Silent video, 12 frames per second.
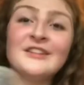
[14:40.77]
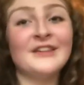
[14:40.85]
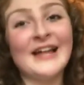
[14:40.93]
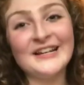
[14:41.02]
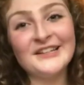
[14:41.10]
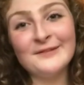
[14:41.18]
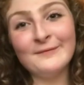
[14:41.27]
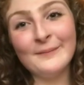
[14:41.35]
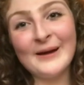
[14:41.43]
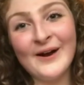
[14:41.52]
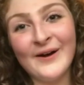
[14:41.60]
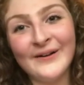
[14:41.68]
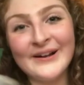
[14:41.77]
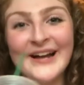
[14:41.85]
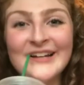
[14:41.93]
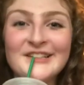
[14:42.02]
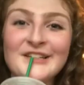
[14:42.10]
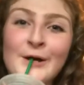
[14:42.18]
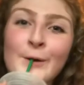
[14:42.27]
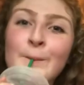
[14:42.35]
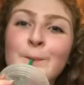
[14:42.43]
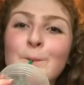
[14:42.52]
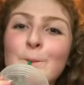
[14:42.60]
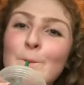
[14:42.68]
so that is it for my haul guys
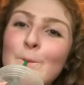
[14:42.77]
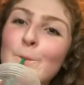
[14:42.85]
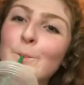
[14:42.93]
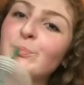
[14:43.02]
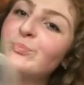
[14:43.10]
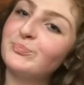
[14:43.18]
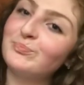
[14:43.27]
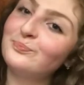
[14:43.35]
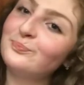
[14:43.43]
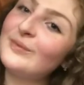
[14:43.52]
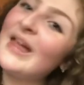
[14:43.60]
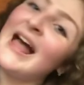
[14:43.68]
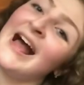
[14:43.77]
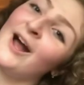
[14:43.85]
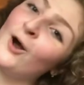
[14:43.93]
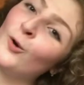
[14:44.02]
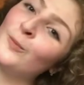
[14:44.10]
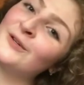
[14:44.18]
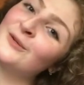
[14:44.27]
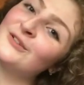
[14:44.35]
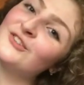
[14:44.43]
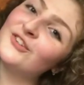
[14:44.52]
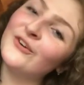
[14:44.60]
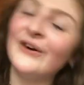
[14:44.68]
so I hope you
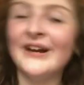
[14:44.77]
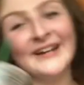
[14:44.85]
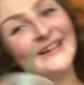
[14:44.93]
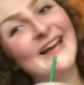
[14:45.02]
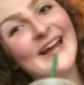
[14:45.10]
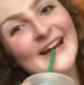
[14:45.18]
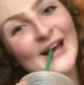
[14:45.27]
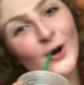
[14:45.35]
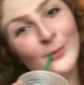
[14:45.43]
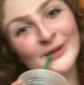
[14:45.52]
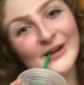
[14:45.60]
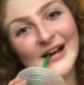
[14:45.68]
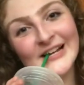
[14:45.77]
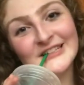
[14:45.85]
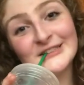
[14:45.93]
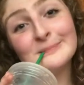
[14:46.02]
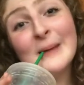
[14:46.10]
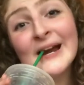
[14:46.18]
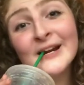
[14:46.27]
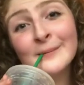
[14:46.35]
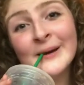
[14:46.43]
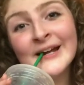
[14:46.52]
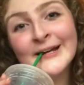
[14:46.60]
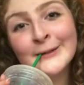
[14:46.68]
enjoyed and I hope you got inspired
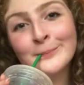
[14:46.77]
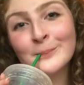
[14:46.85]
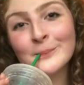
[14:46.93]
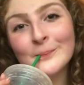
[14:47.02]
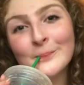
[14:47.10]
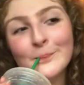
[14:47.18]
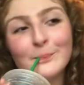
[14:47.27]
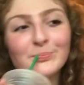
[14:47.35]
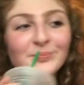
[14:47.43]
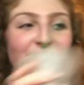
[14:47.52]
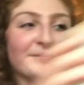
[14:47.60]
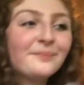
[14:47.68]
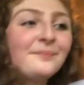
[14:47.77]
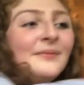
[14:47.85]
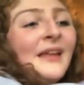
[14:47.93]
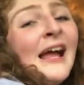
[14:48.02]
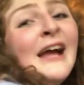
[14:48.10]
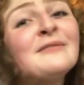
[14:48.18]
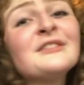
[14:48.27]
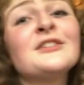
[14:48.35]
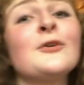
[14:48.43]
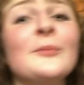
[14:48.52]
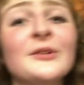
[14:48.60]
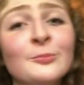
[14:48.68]
by it I have
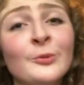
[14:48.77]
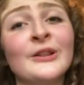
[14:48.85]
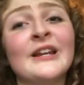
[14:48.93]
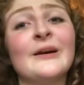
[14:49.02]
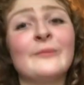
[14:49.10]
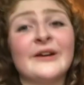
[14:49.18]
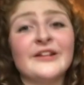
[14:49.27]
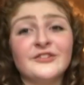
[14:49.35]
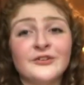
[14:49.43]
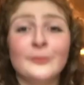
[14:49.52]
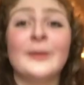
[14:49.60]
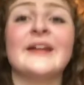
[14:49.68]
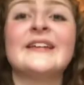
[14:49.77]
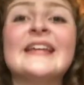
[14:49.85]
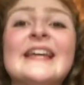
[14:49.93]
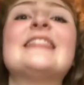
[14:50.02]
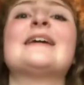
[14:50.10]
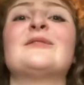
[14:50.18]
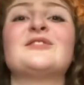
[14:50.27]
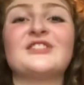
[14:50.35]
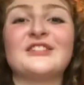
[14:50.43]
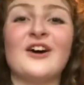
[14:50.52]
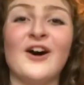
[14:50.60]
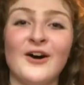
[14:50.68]
so much more that I want to do but that was
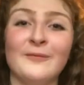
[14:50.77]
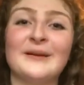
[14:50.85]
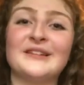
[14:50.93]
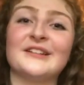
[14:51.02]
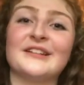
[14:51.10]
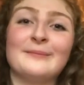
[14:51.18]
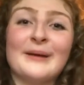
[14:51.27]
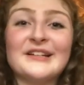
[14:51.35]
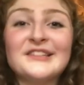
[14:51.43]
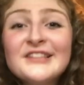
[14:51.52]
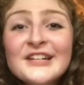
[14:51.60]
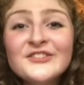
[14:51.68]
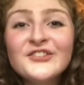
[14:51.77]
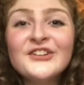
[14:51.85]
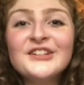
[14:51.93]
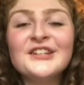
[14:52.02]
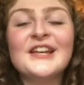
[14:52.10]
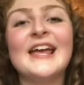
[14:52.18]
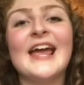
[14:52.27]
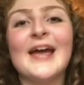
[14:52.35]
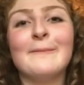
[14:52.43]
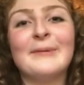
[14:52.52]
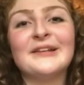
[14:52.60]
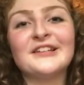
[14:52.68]
just a haul basically my essentials
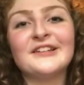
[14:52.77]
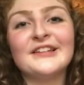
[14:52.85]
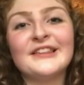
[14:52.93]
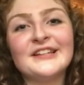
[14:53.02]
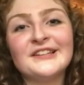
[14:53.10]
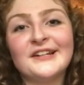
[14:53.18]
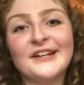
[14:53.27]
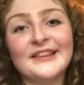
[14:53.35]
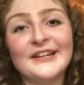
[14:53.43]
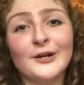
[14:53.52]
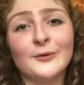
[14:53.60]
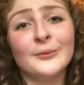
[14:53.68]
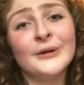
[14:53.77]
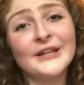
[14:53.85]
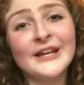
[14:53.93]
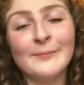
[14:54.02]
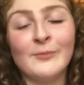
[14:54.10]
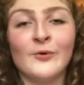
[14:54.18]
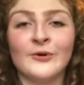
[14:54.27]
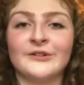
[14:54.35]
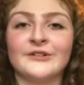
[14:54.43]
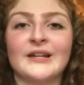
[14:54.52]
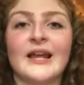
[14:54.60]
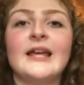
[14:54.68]
and basically things that I think are really
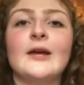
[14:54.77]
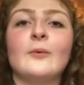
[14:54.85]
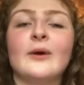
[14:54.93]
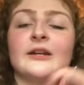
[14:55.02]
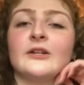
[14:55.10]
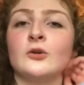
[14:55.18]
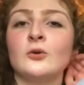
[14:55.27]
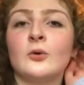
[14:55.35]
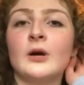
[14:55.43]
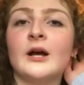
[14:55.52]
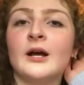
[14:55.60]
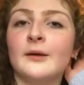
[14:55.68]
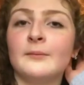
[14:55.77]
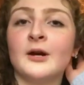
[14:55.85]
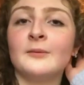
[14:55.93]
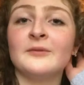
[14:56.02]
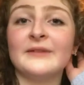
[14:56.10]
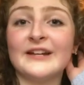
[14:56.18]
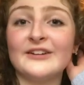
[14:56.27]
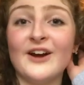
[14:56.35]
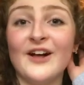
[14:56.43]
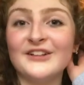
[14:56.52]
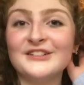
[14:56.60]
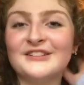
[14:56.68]
important when you um, are moving into
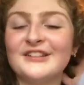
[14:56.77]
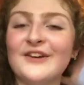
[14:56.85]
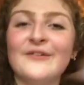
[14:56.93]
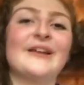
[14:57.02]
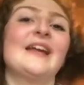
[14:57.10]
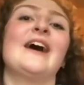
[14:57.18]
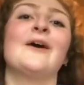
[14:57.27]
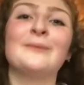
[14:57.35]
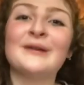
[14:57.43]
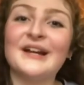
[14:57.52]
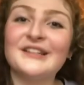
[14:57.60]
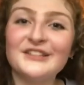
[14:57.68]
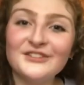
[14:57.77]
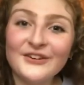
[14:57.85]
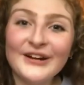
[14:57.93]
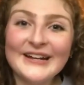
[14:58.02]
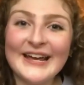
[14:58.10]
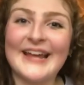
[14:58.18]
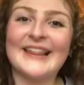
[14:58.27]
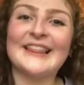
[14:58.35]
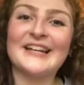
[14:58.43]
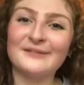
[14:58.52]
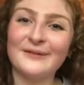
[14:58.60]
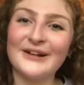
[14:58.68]
college so hope you guys enjoyed and
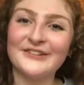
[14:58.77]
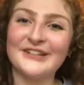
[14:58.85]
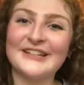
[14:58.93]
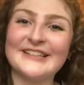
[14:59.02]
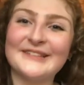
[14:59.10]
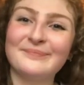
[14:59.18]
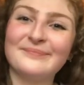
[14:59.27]
thanks for watching